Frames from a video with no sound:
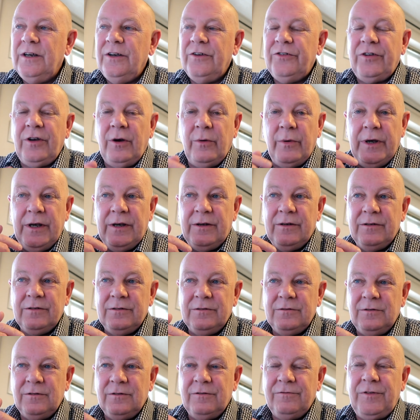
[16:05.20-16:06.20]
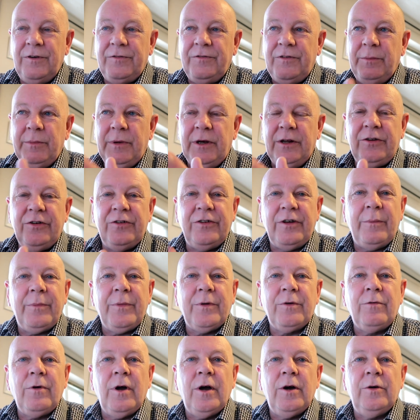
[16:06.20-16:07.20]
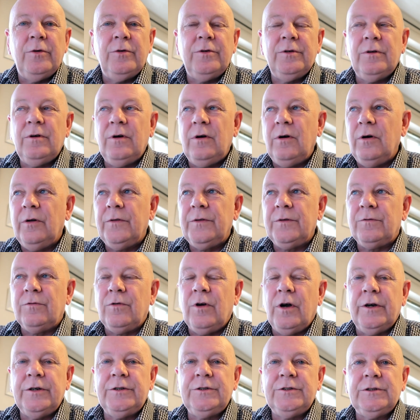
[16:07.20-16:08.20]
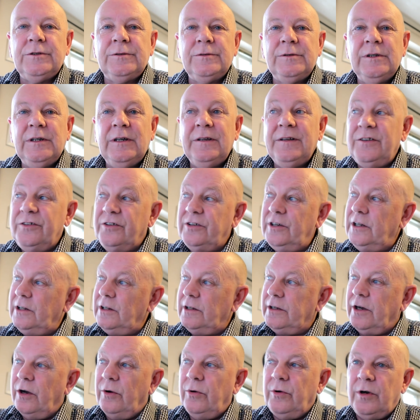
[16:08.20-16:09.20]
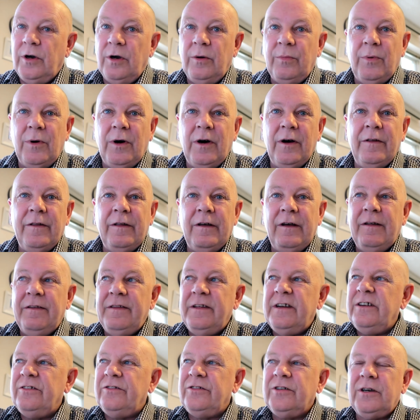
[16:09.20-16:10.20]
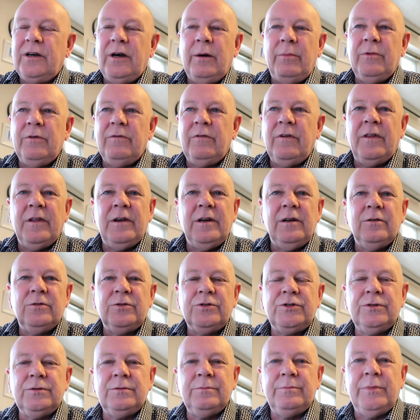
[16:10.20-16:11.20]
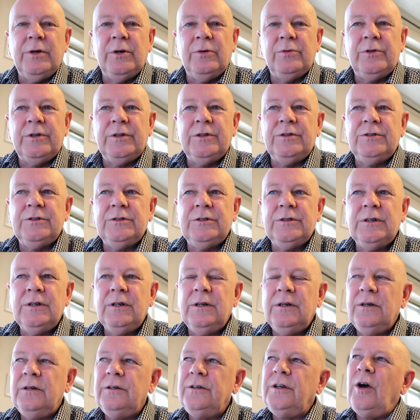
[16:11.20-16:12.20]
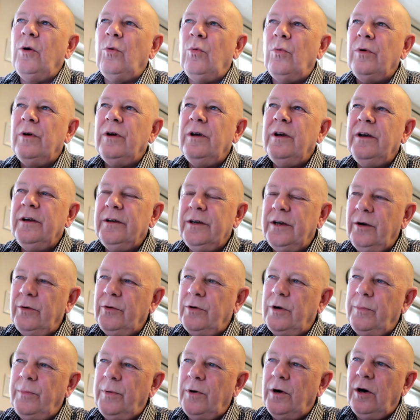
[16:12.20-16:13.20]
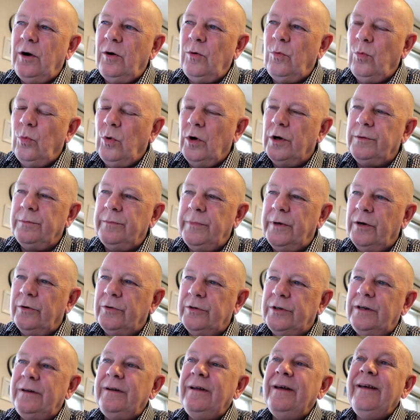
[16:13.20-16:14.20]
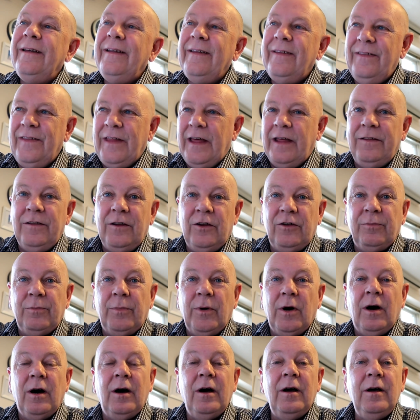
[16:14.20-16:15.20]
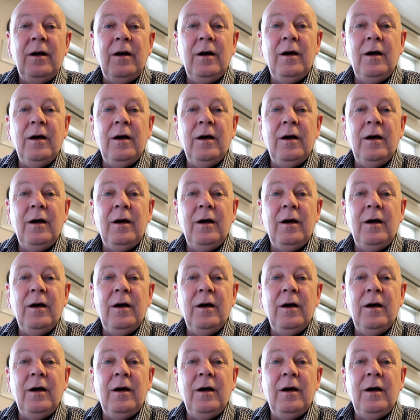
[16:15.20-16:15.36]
So we, 50 metres up the road, on the right, there's a little go-go bar there, then there's a couple of other little buildings. No, go-go bar, one building, then this bar.